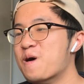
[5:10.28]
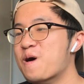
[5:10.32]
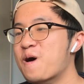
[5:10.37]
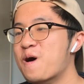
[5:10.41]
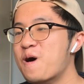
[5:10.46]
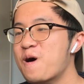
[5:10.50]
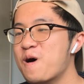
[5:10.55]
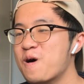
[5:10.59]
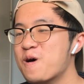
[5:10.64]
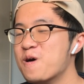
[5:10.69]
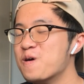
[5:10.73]

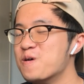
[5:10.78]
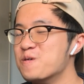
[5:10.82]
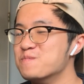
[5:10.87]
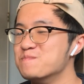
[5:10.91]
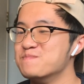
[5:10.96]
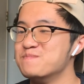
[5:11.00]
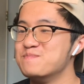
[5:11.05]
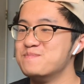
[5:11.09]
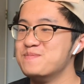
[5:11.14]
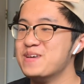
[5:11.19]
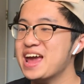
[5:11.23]
Oh
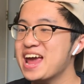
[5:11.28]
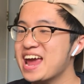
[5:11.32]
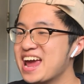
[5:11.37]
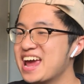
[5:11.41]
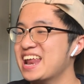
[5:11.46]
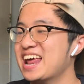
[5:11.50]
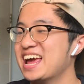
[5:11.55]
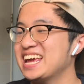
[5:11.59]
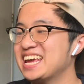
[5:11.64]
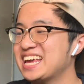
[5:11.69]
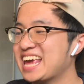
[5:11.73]

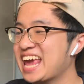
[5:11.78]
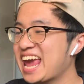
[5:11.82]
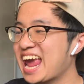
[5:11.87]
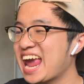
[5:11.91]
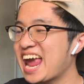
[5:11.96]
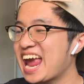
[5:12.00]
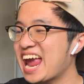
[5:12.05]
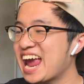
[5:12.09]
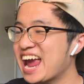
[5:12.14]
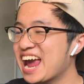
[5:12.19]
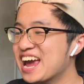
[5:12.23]
man, I
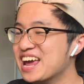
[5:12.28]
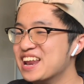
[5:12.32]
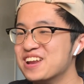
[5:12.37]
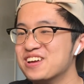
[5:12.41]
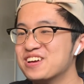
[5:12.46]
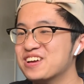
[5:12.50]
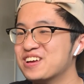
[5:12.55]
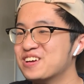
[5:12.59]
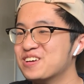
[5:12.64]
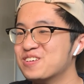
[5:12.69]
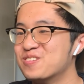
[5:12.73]
can't
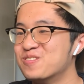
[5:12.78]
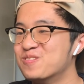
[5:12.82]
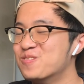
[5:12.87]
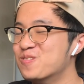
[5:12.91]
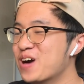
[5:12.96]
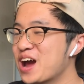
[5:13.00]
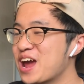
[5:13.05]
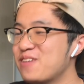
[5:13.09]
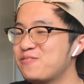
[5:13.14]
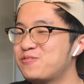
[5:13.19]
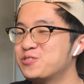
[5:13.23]

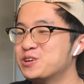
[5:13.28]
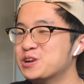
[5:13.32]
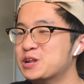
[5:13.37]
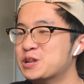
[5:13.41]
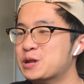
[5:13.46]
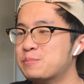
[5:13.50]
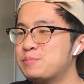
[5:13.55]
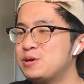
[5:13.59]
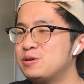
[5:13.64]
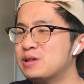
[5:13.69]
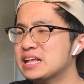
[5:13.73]
wait for the
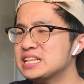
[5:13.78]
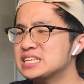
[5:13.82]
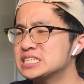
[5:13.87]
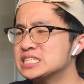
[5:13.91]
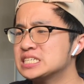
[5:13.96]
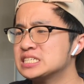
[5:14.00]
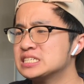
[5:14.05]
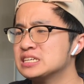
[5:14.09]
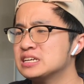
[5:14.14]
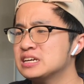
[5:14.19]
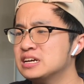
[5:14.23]
debut.
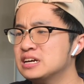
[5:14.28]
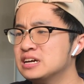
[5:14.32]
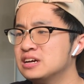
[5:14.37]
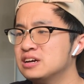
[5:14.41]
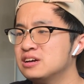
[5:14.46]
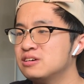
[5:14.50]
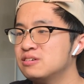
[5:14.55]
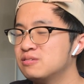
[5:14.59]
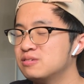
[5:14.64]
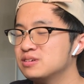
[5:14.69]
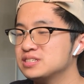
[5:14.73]
That's,
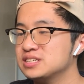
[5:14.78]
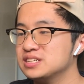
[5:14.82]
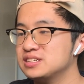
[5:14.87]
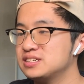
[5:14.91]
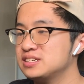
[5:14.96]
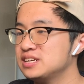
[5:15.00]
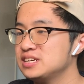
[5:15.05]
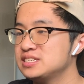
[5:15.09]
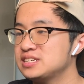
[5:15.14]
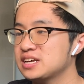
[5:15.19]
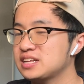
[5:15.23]
what is it,
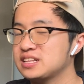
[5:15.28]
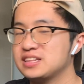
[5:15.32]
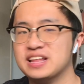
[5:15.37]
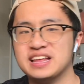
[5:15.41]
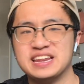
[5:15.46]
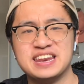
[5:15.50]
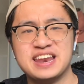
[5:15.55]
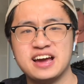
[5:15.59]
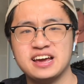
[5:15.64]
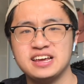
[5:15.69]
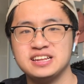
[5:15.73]
today's like the
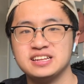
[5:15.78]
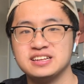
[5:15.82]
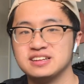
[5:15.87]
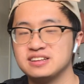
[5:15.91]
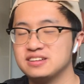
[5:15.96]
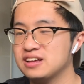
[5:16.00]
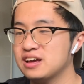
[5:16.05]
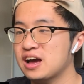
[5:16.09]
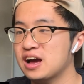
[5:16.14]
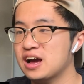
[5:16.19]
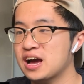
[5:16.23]
9th?
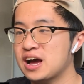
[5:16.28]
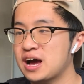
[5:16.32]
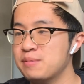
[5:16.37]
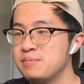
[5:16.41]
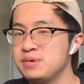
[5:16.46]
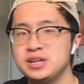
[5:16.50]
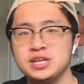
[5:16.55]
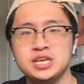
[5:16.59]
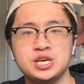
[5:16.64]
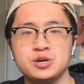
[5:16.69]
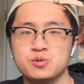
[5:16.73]
I'm
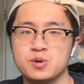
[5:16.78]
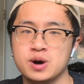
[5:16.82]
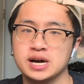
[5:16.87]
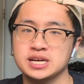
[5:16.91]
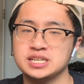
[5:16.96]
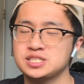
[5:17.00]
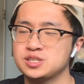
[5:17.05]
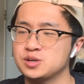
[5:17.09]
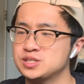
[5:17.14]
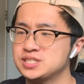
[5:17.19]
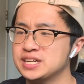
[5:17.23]
in the
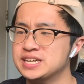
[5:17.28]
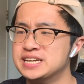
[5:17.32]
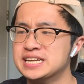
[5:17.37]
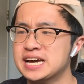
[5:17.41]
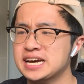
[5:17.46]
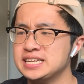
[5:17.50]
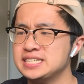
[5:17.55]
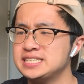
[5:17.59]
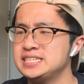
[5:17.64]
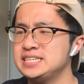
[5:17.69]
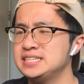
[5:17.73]
US, so it's the
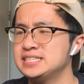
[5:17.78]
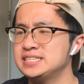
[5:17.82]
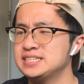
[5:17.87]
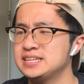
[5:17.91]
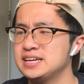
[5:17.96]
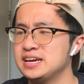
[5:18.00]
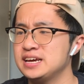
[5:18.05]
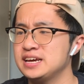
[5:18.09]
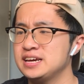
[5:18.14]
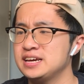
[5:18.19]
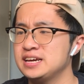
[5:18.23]
19th
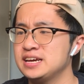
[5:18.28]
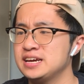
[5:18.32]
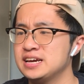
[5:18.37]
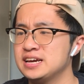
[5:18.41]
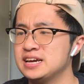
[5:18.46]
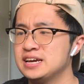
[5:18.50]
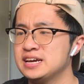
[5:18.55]
today.